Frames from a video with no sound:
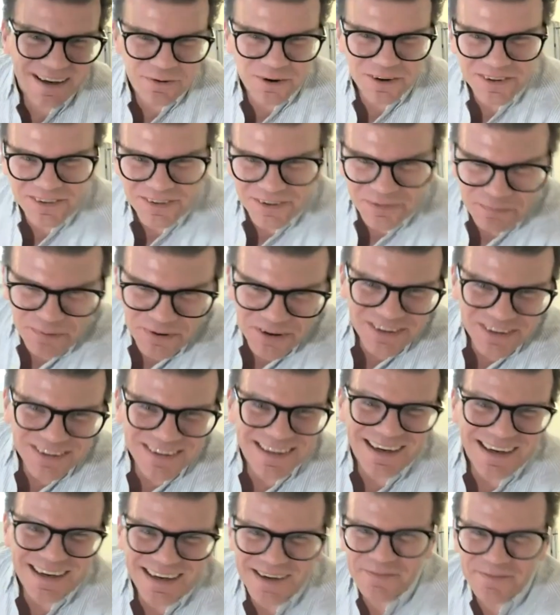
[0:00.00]
upon a
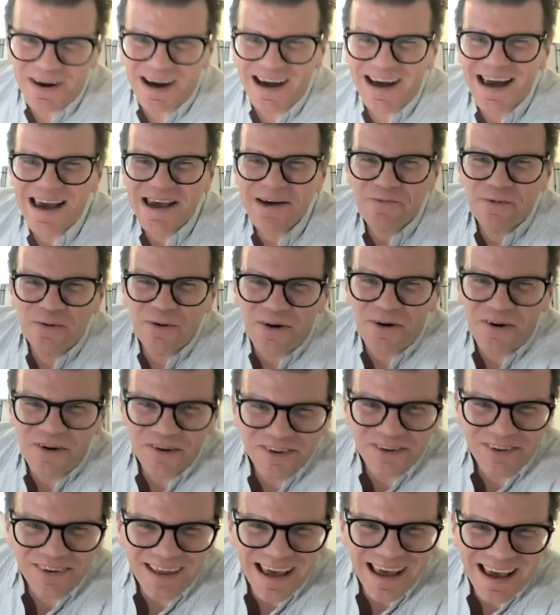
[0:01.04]
time, I
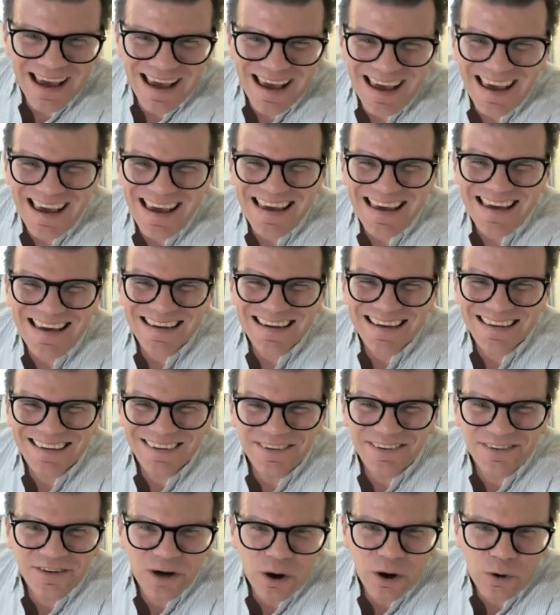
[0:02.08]
was a
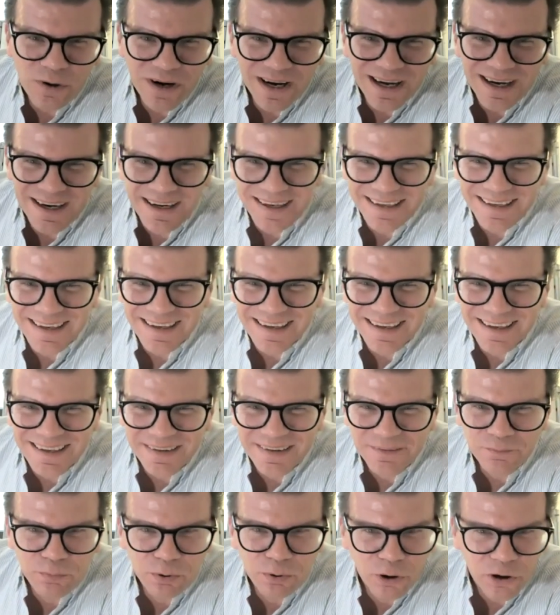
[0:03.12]
scholar
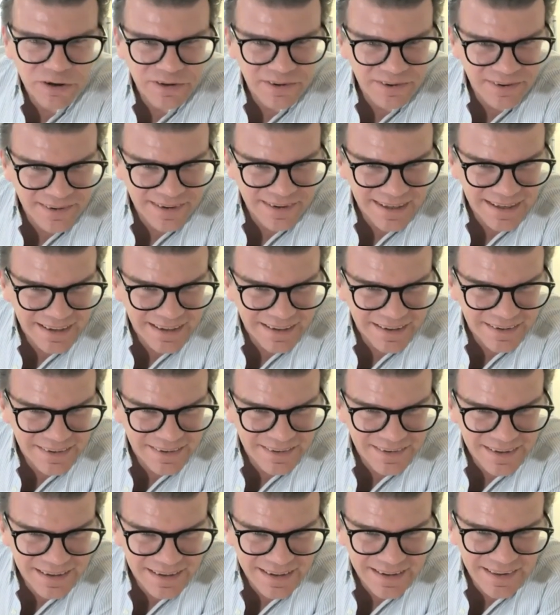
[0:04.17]
in Broadstairs
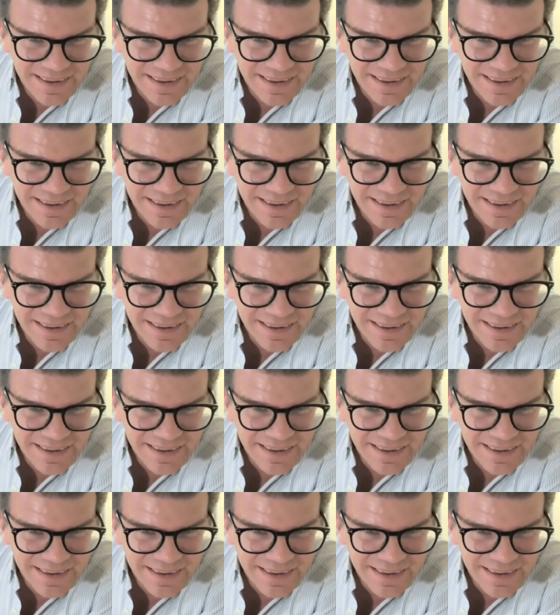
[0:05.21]
in the